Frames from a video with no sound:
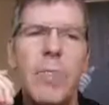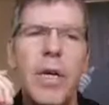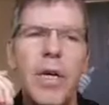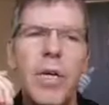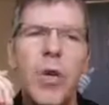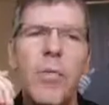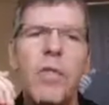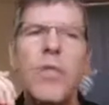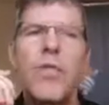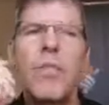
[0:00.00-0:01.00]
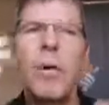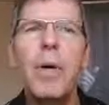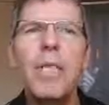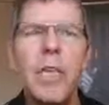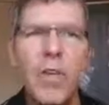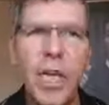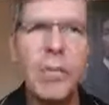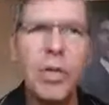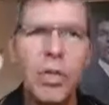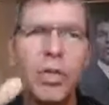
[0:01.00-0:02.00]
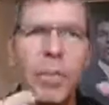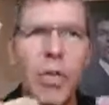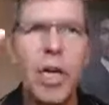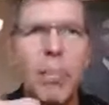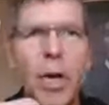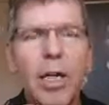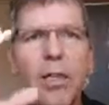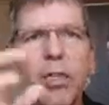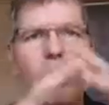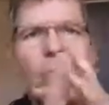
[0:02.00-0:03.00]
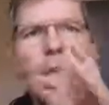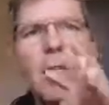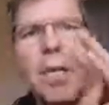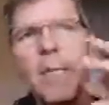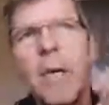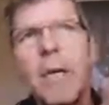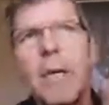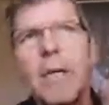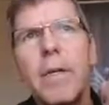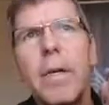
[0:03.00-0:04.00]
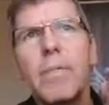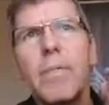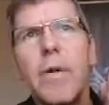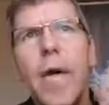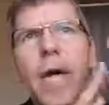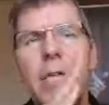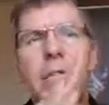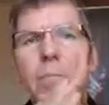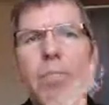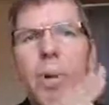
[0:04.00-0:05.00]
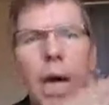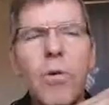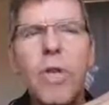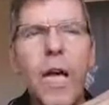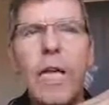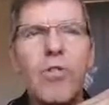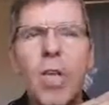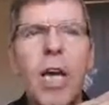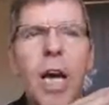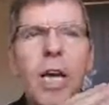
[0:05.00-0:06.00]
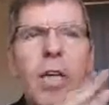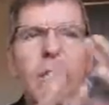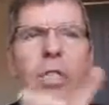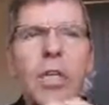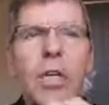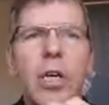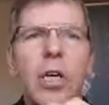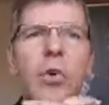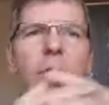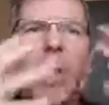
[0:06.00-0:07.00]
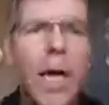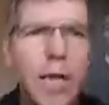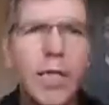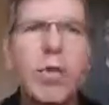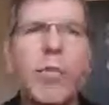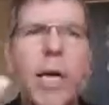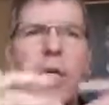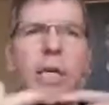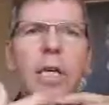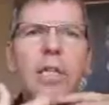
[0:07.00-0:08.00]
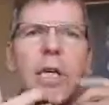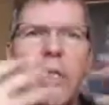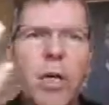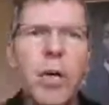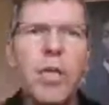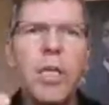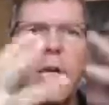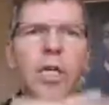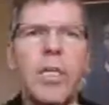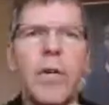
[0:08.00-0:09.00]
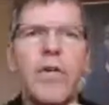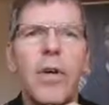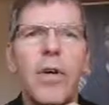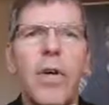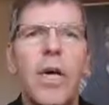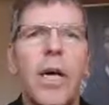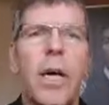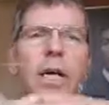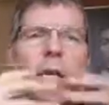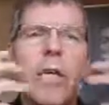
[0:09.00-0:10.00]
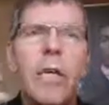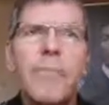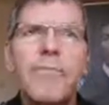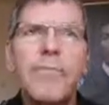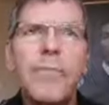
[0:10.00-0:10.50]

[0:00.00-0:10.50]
But you know what's the amazing thing about that part of the story is that Edison plowed ahead regardless. You know, he had his own ideas, he did all this kind of stuff, and he